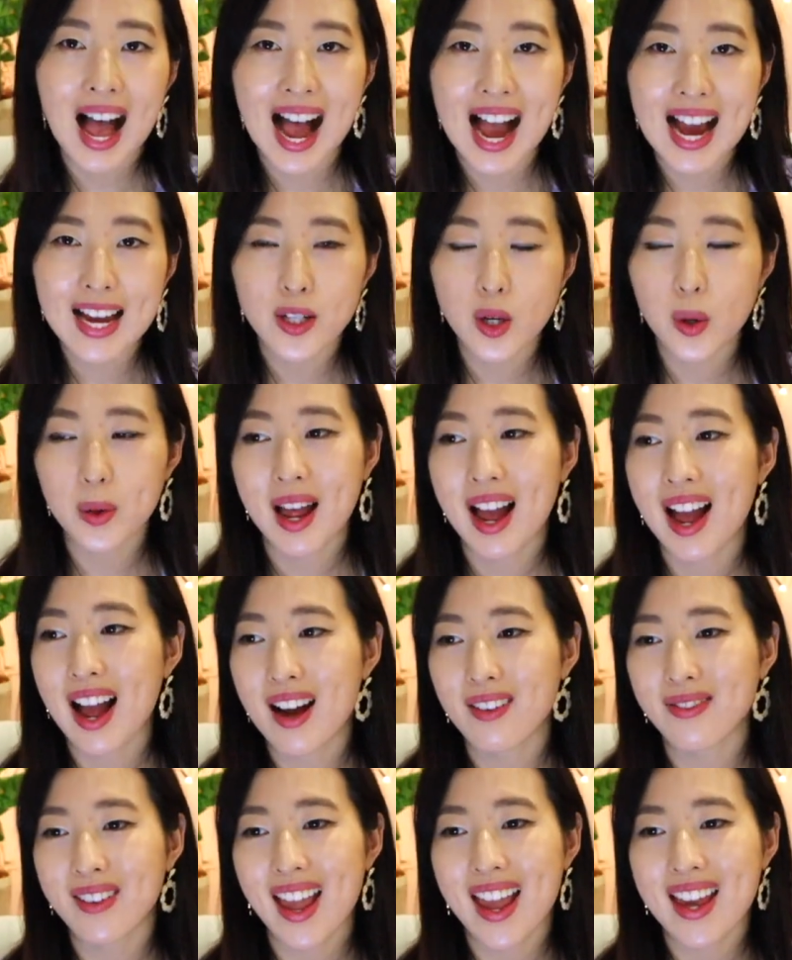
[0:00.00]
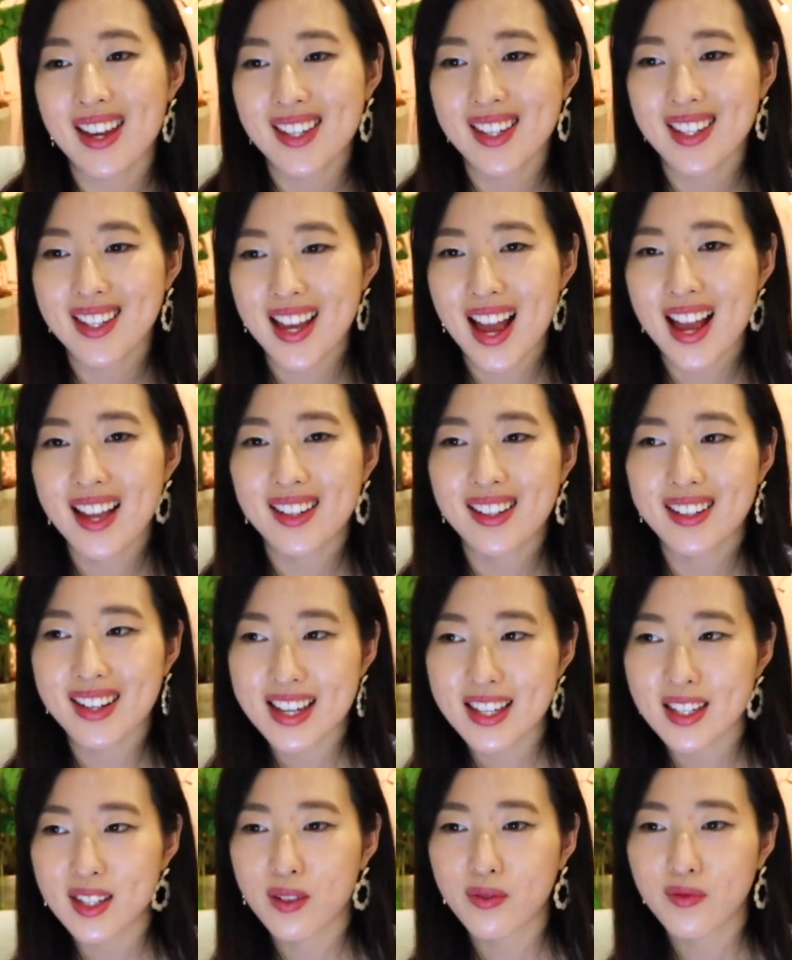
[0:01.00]
I don't have a set
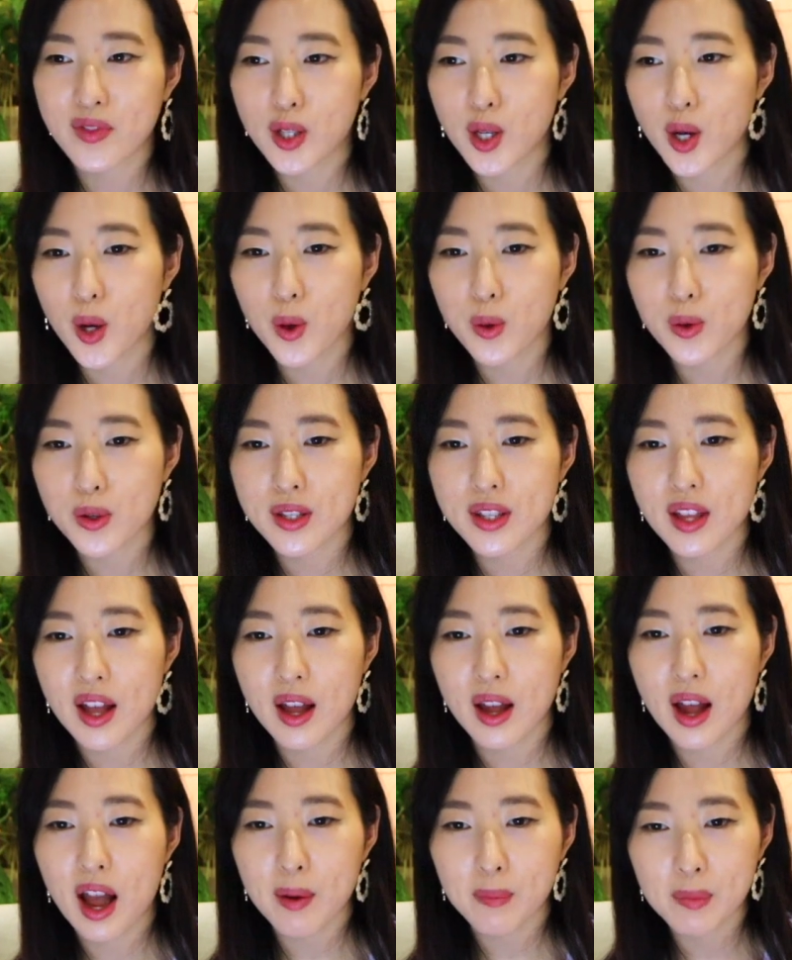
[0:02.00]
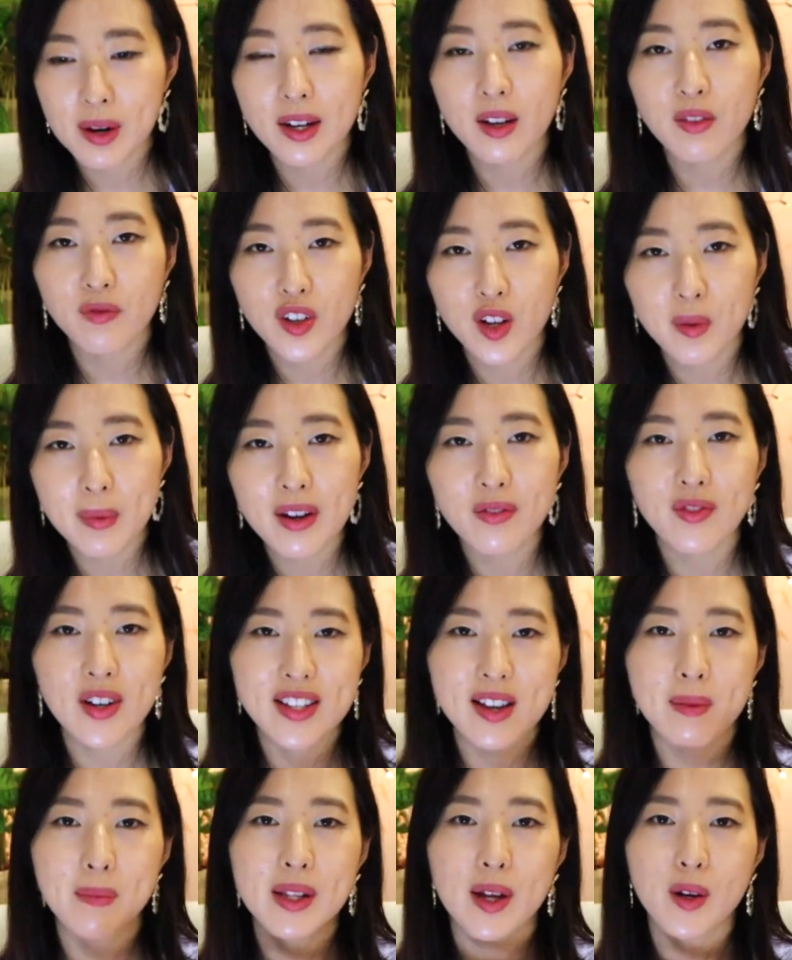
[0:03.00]
list of videos that I plan on filming. For
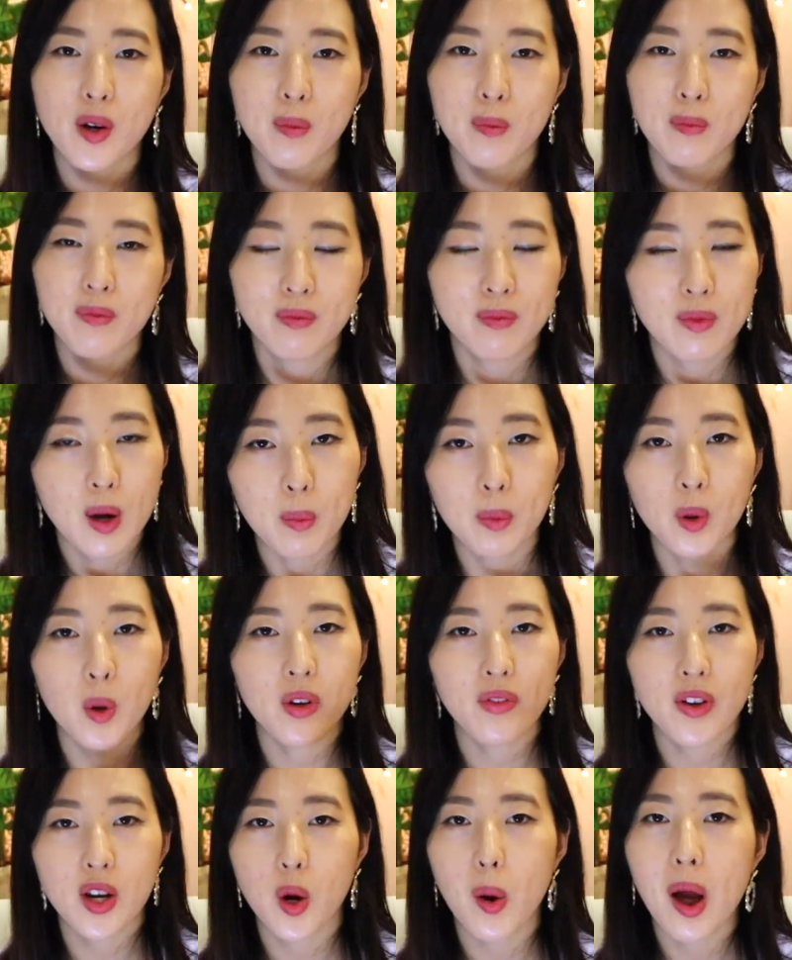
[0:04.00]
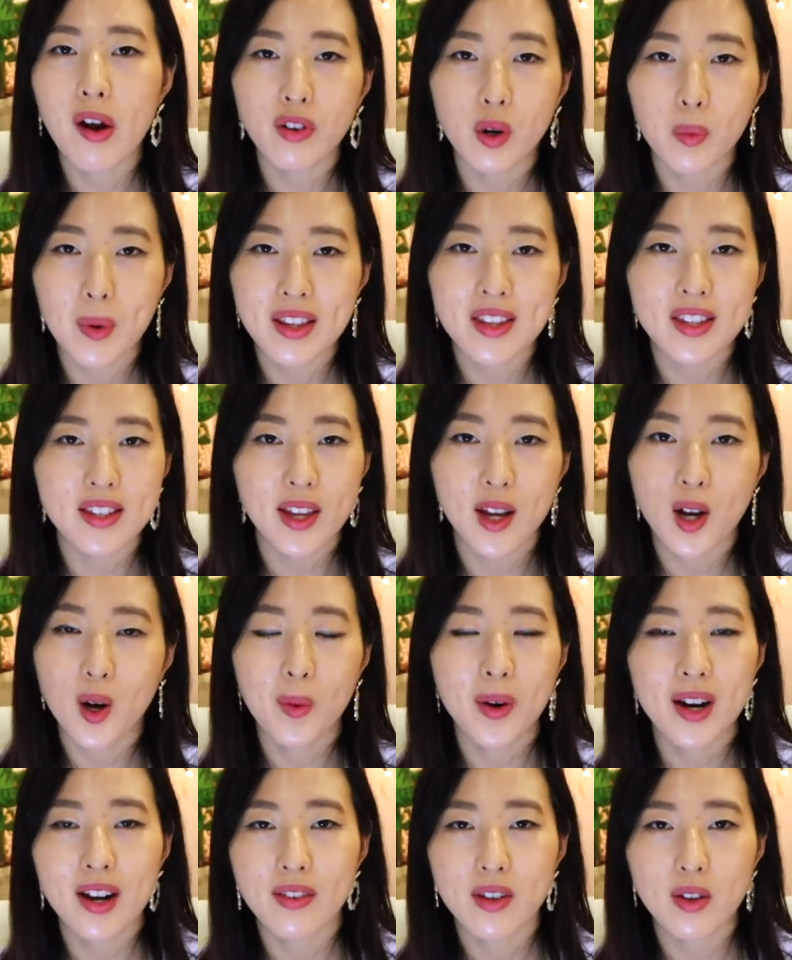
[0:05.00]
example, I don't upload a video every Wednesday or
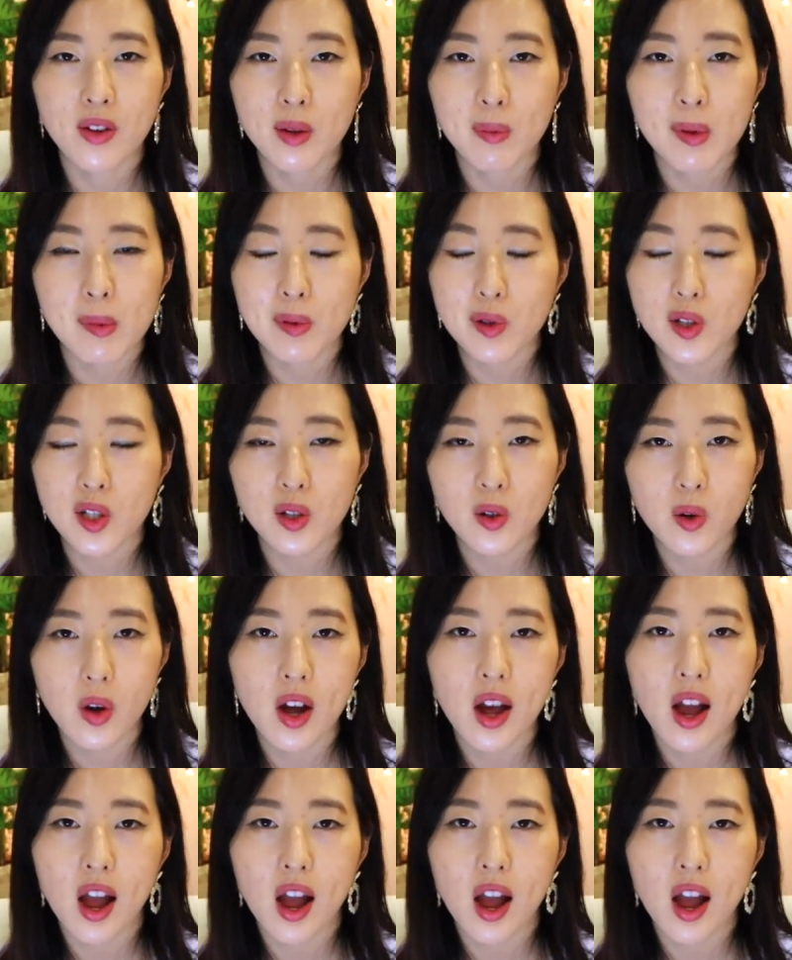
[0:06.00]
whatever other people do.